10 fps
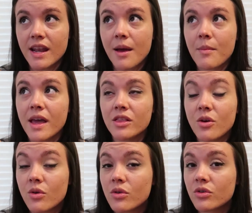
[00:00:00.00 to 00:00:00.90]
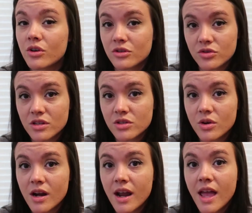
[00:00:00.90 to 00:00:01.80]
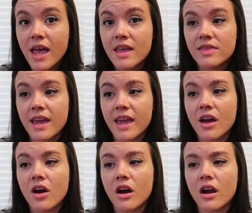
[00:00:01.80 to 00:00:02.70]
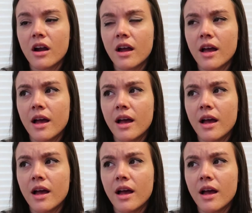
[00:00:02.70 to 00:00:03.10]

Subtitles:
and at my local grocery store, they are